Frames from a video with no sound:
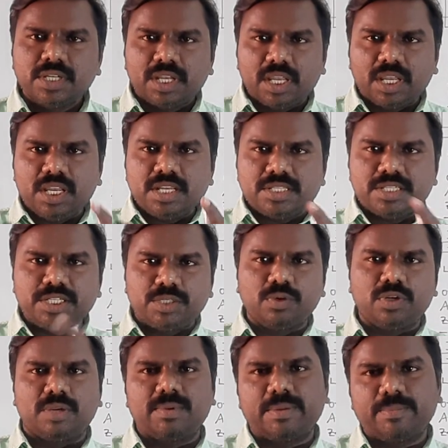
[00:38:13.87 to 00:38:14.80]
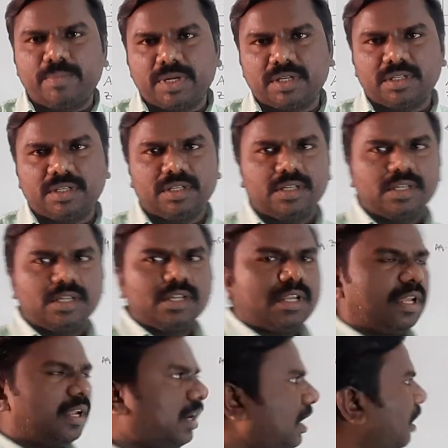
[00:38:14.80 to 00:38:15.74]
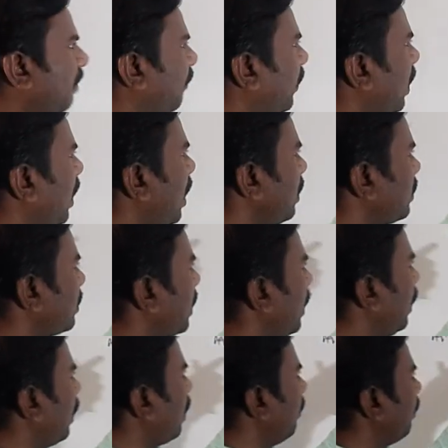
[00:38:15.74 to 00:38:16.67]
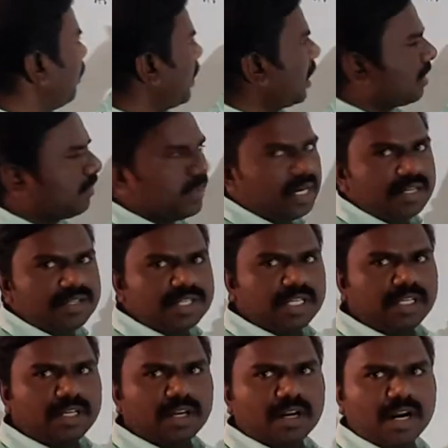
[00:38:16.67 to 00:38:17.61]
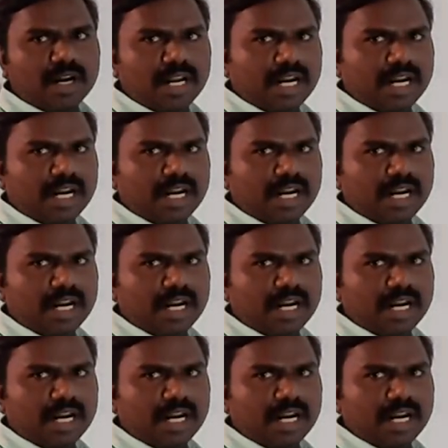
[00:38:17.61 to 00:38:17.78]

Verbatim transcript: Easy to remember. Left hand side compartment zinc rod